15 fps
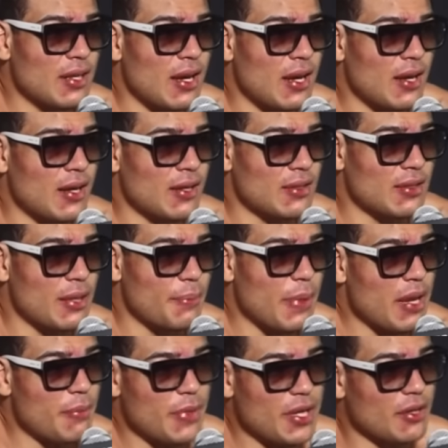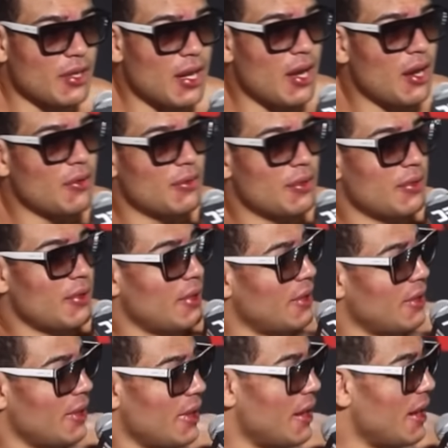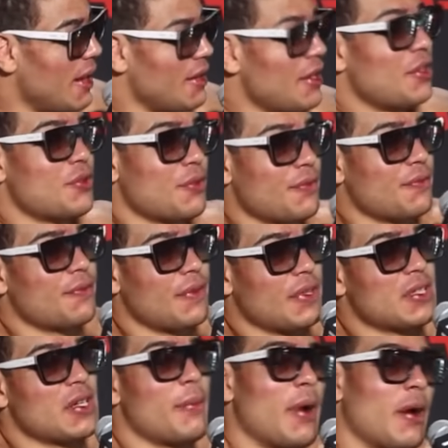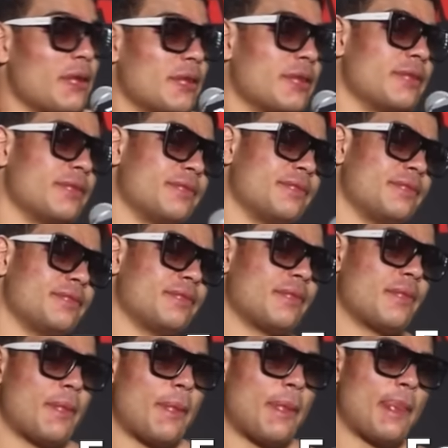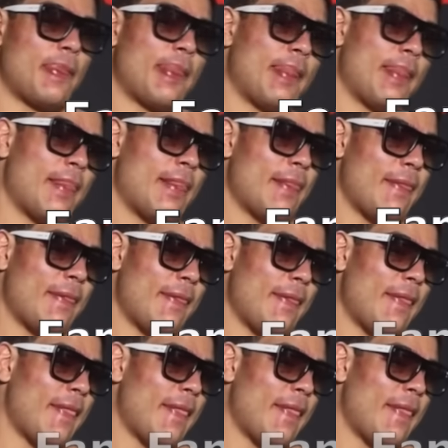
some of the Paulo Costa fans, or should I say fanboys, because